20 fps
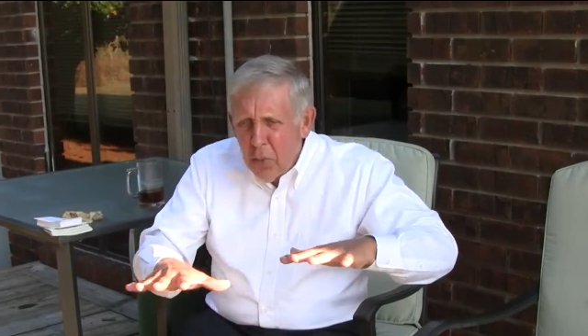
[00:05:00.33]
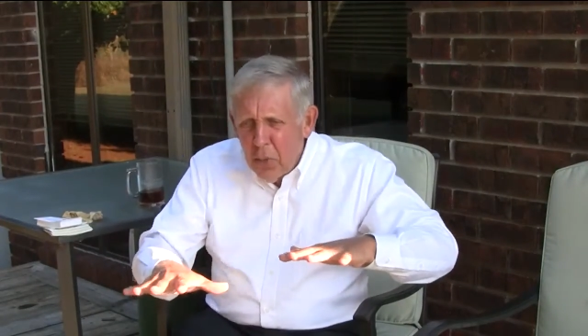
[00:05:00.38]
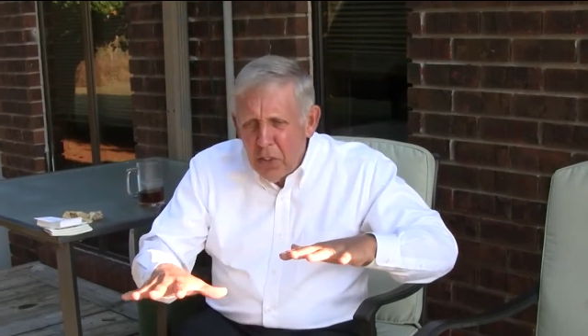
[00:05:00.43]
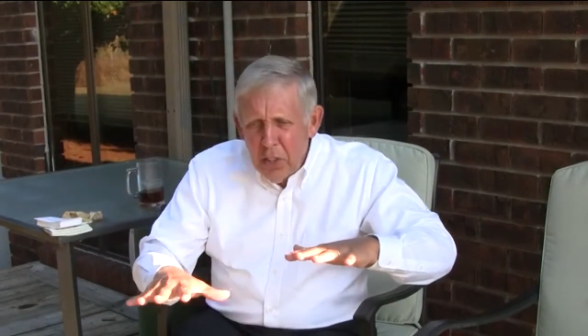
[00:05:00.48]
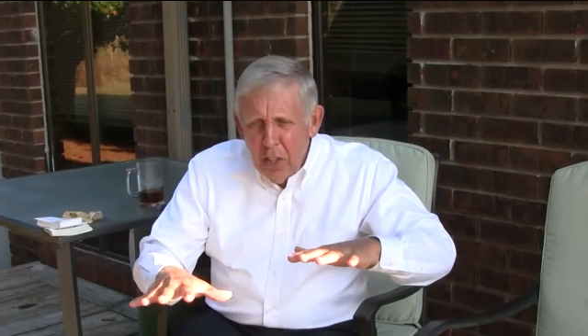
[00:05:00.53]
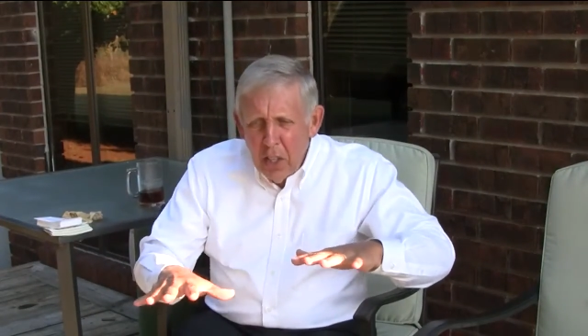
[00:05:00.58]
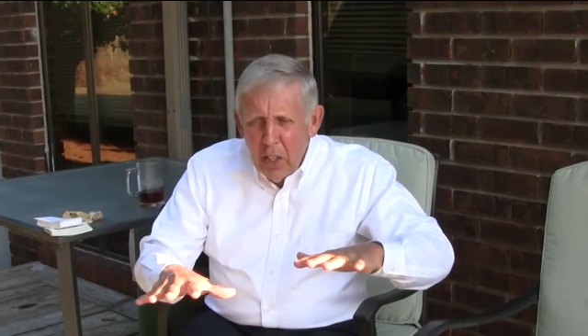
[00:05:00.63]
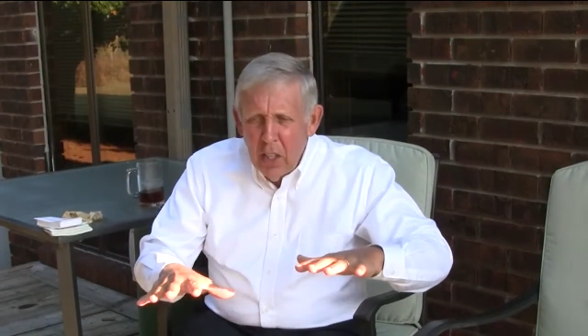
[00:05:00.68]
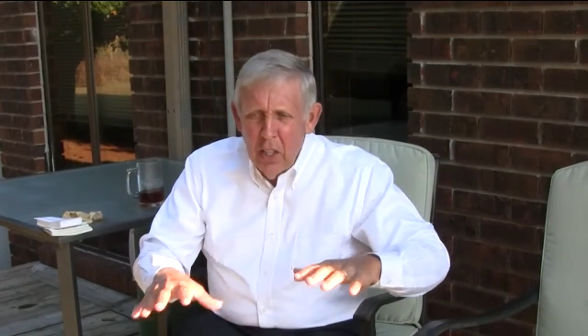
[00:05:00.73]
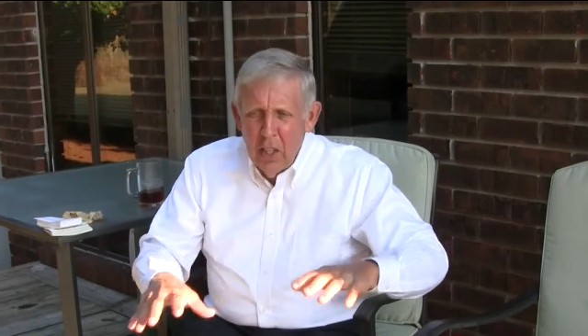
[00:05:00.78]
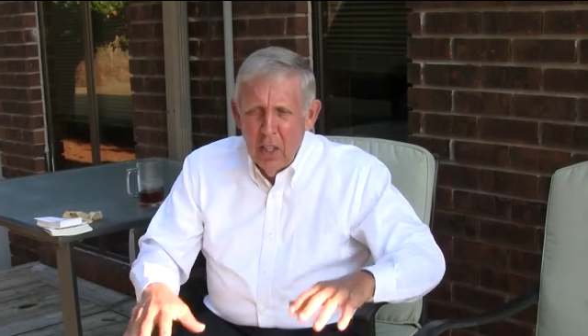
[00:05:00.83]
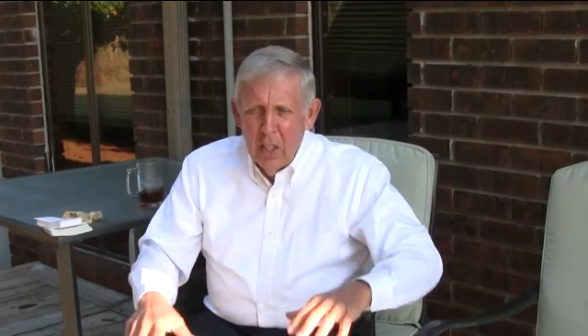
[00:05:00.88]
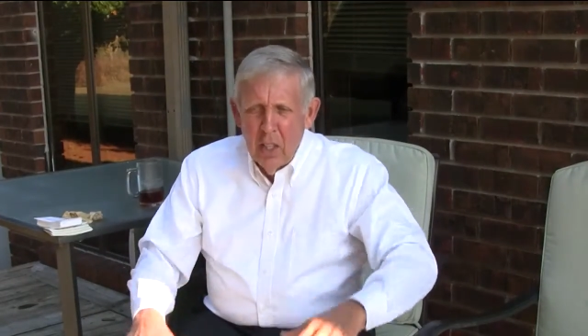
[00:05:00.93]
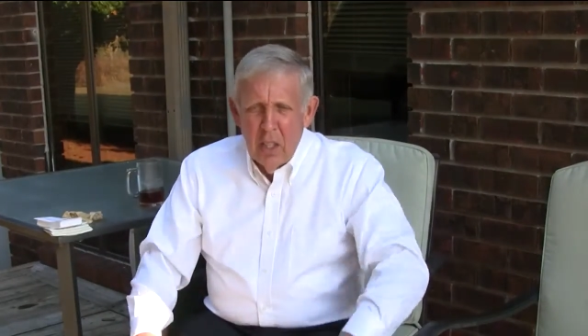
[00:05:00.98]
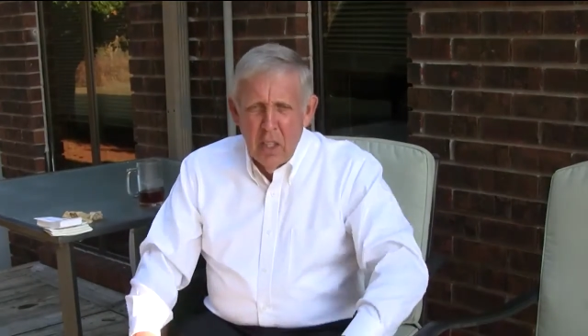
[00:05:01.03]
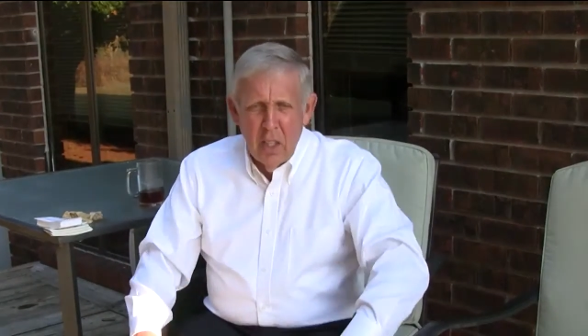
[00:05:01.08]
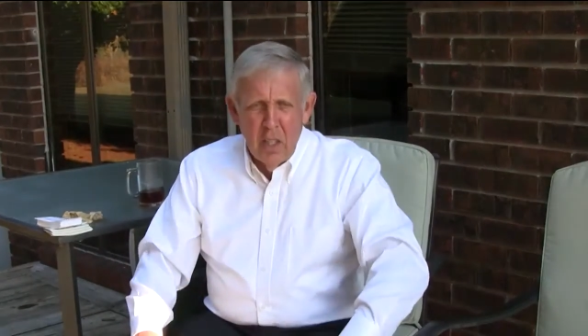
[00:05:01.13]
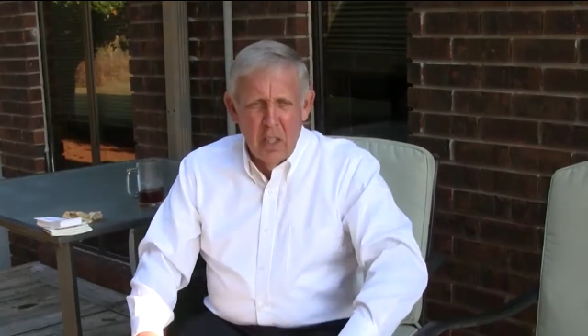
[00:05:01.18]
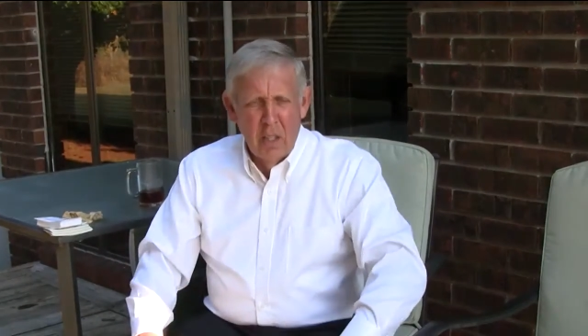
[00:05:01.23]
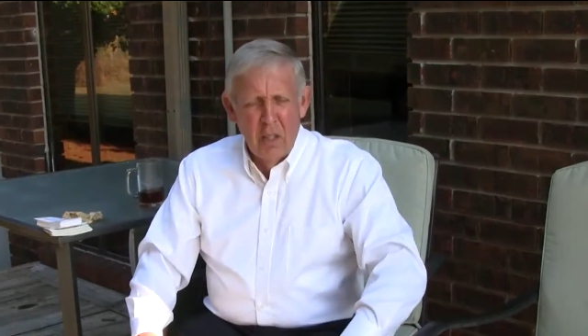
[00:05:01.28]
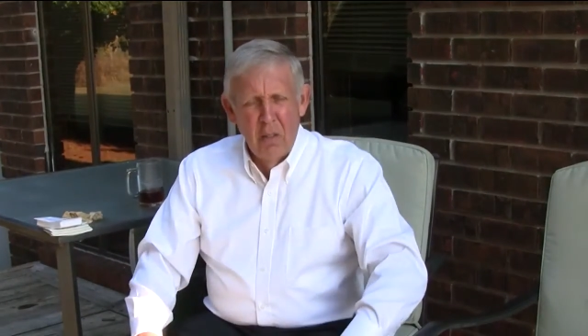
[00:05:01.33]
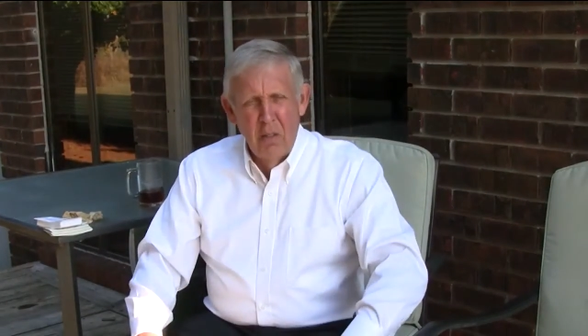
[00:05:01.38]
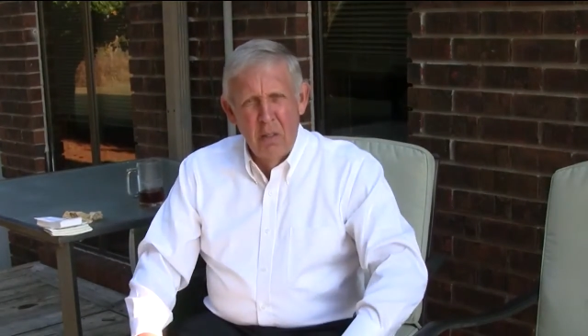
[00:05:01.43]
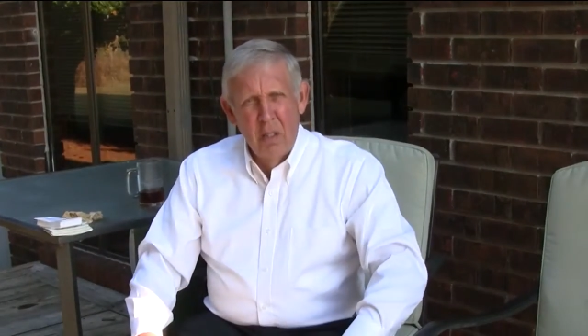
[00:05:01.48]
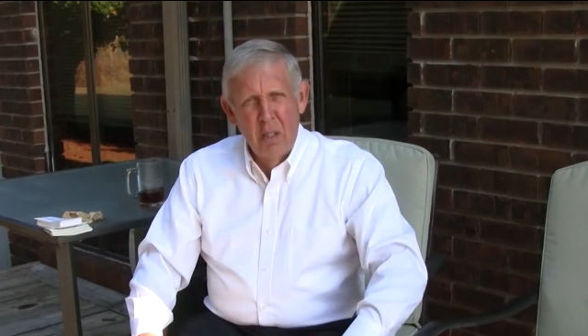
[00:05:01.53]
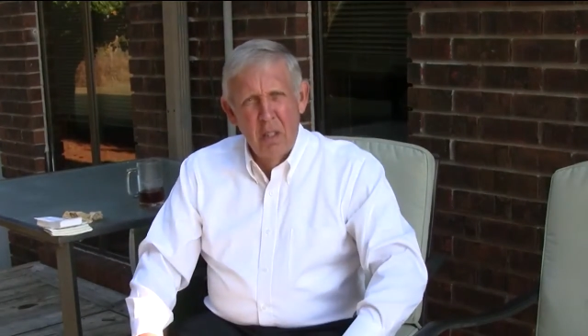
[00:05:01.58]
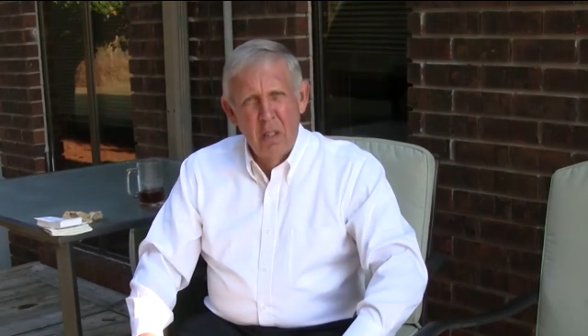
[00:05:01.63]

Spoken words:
what they, you know,